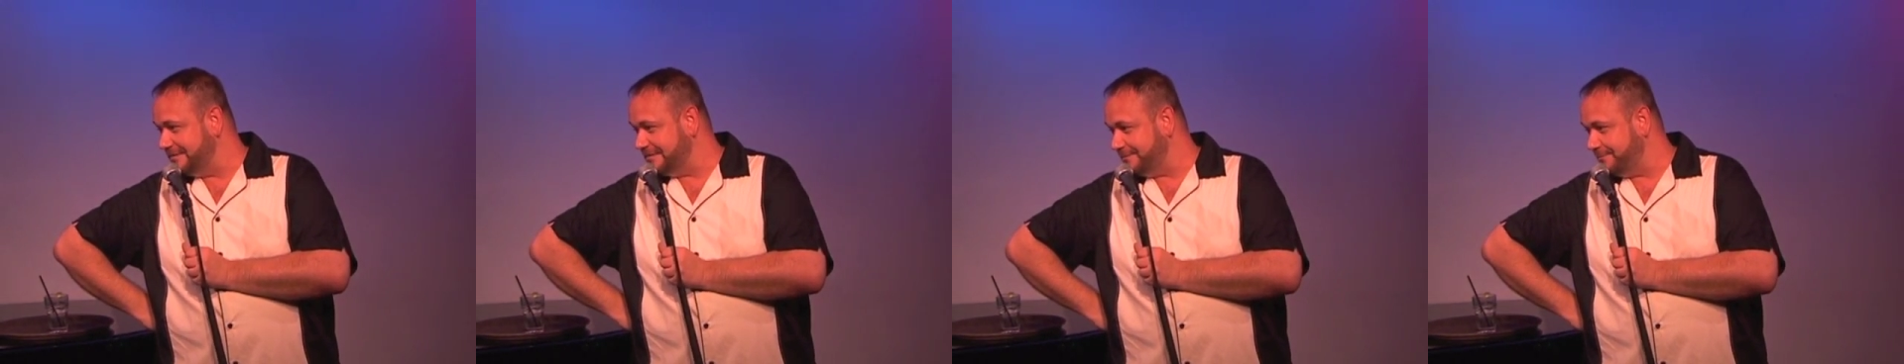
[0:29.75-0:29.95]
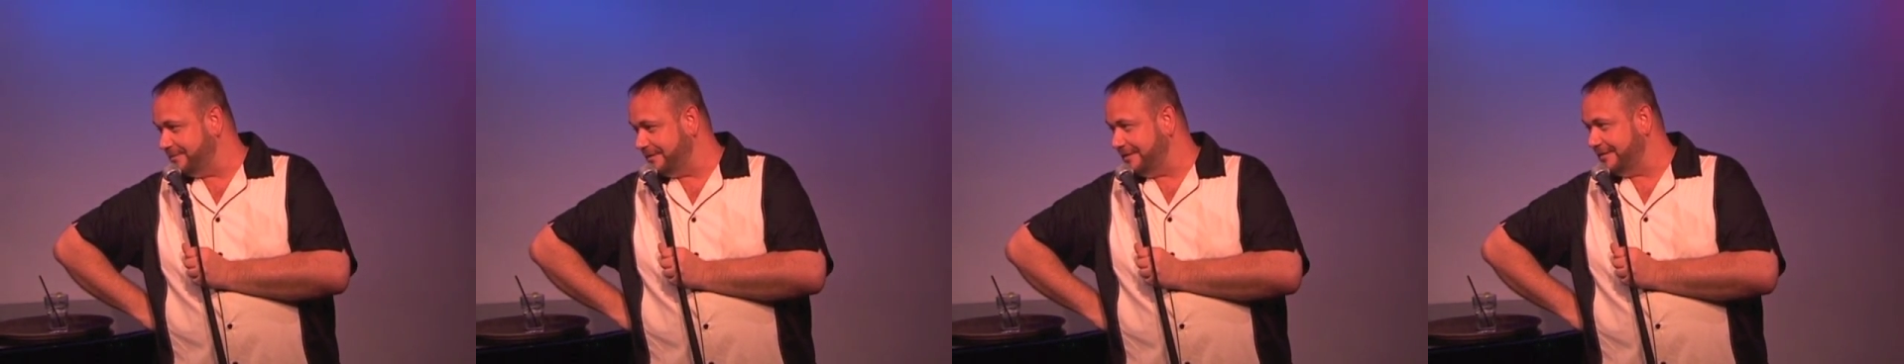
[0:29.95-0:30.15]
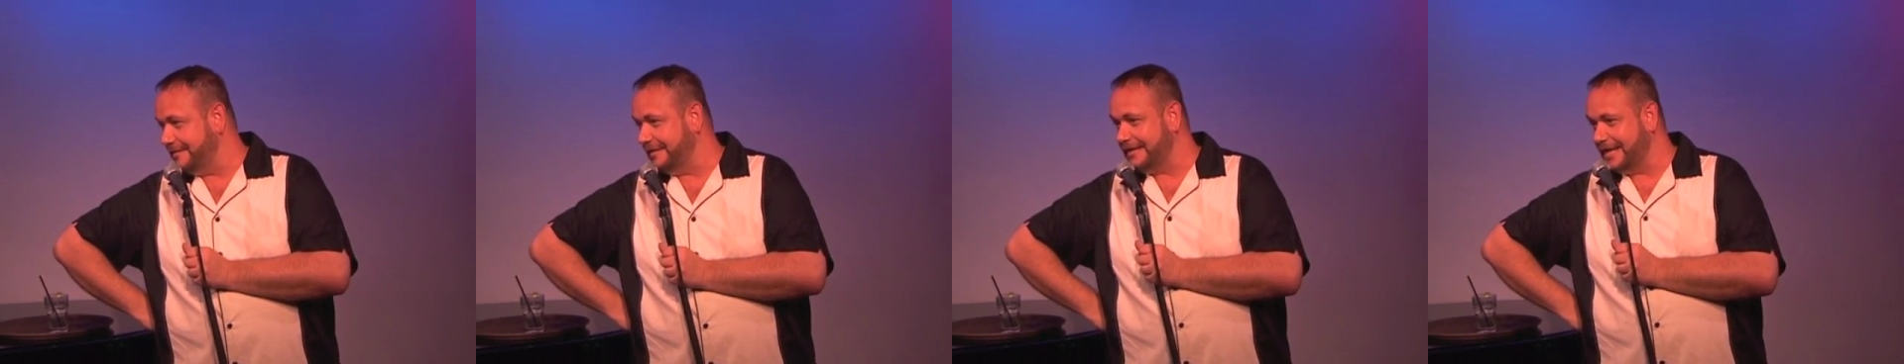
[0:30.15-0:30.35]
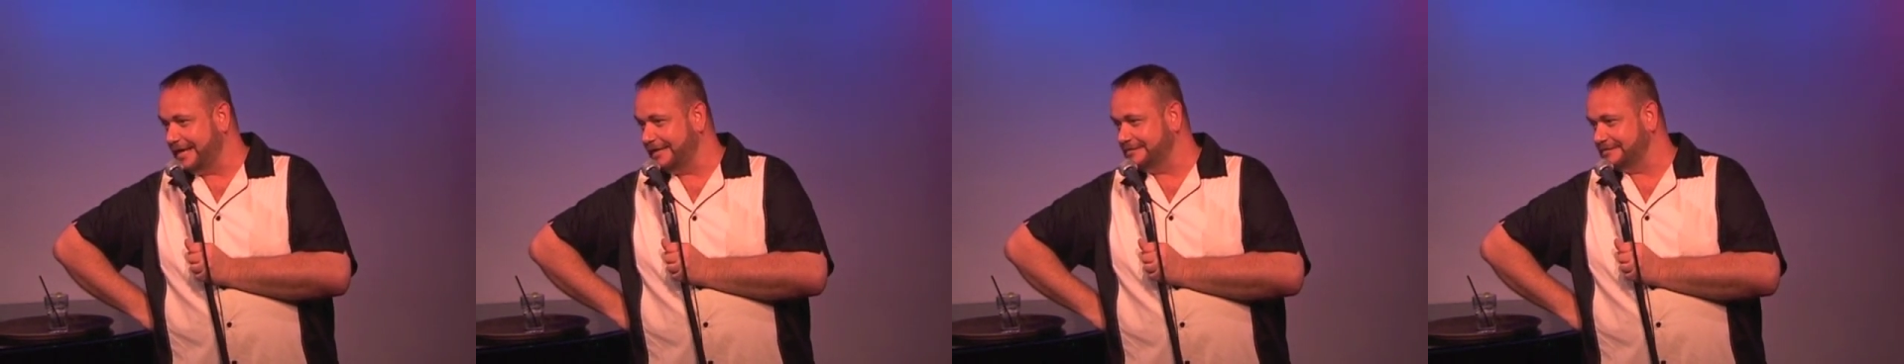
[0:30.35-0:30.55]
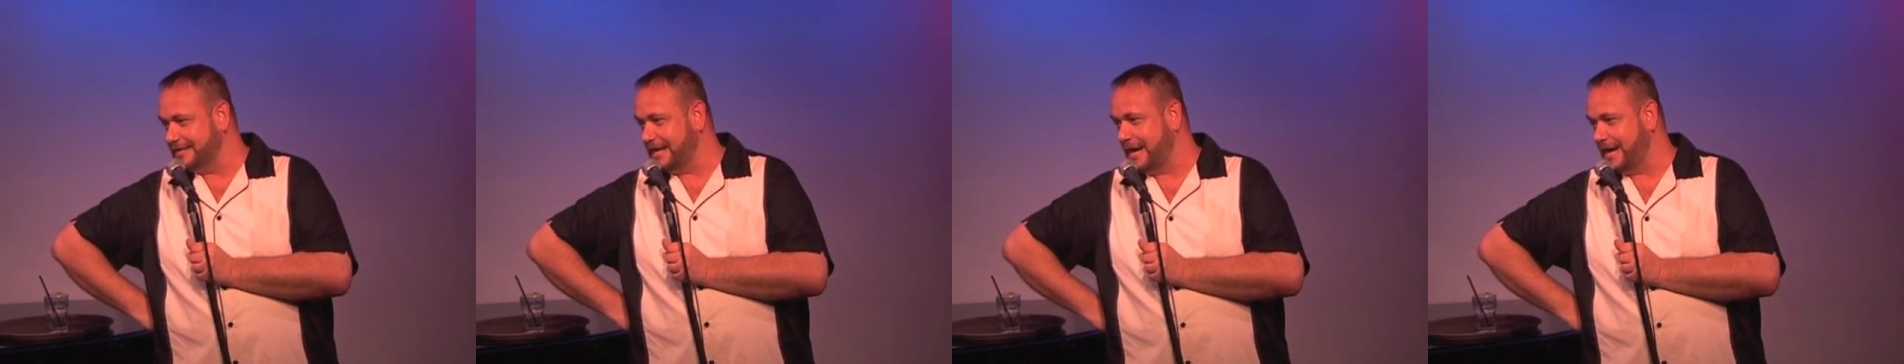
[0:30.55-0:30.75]
to be the
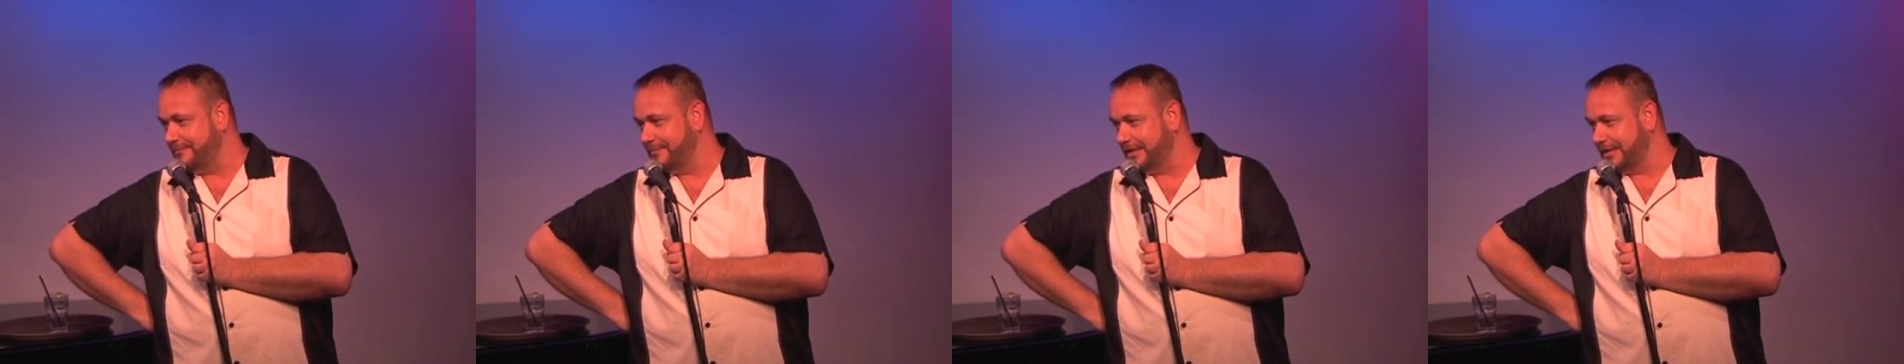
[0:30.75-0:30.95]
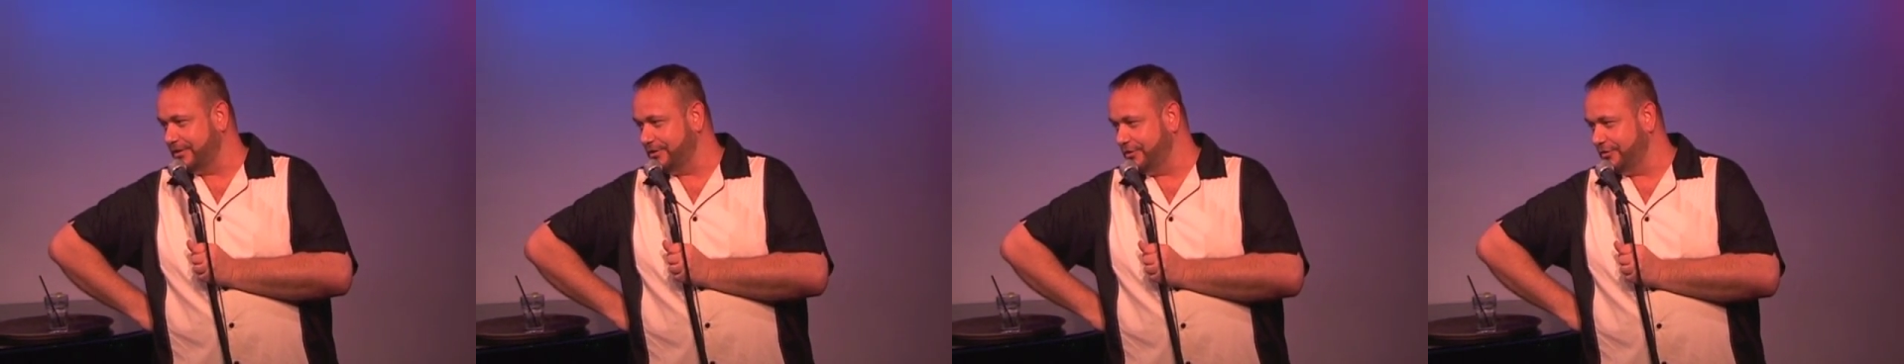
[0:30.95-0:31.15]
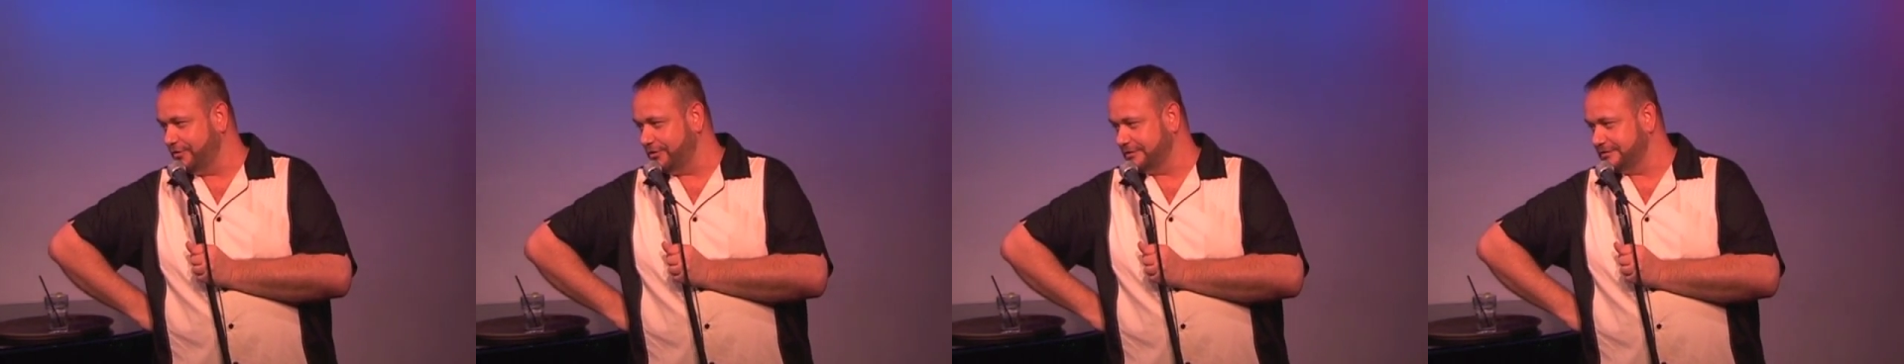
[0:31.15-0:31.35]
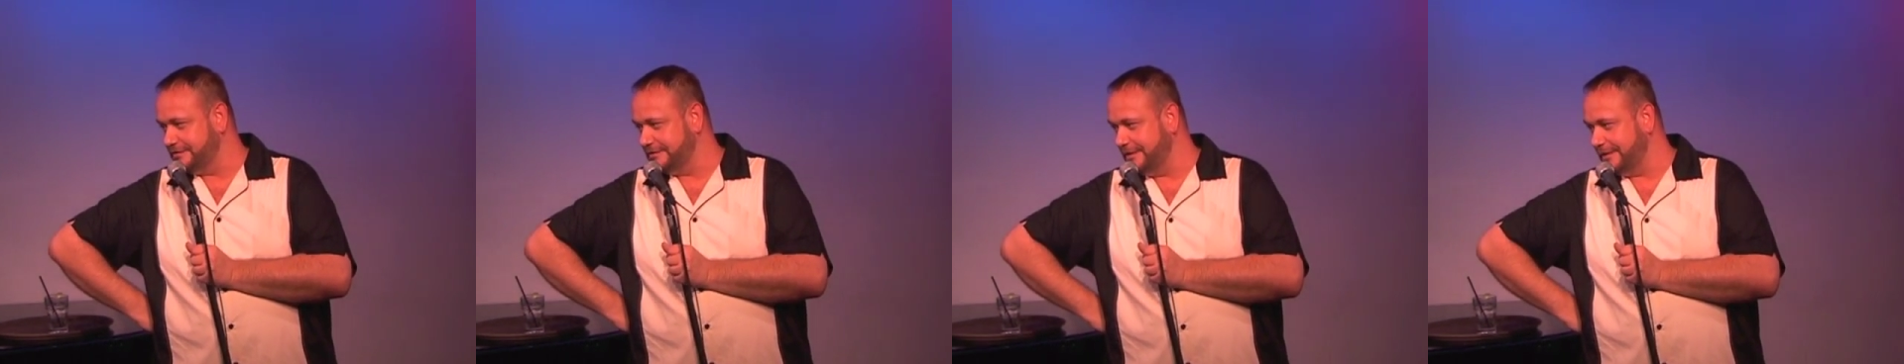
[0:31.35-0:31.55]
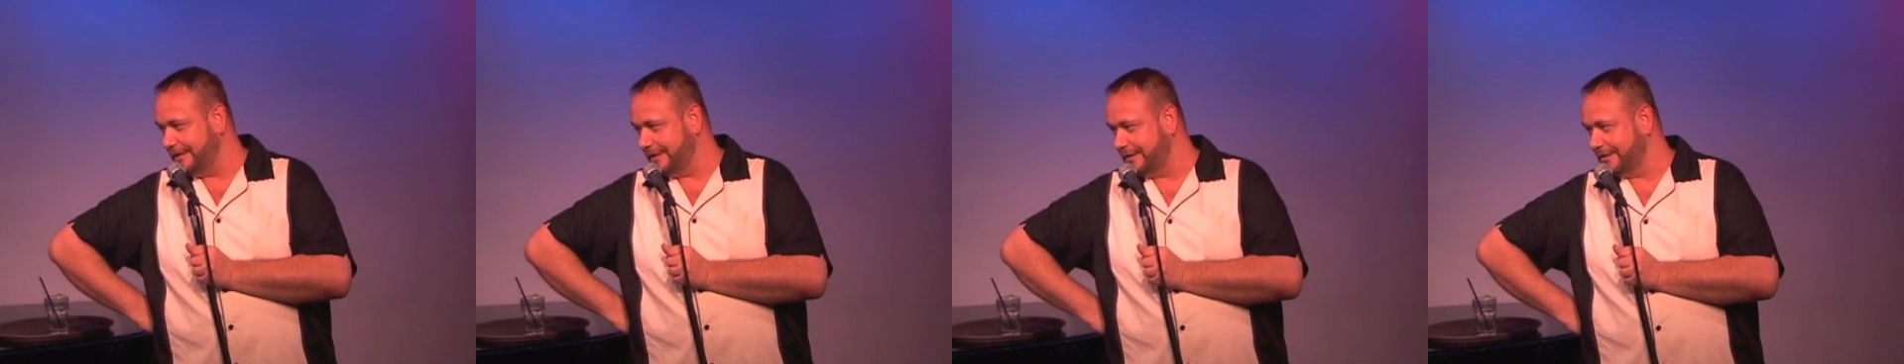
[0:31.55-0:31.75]
gayest comic in New York
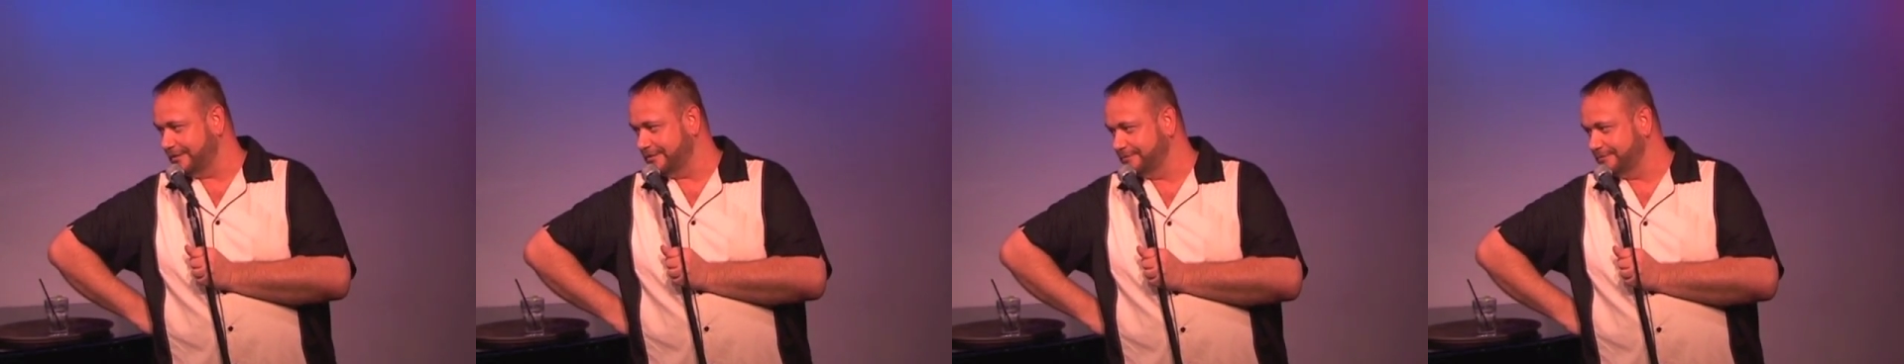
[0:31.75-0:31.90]
City.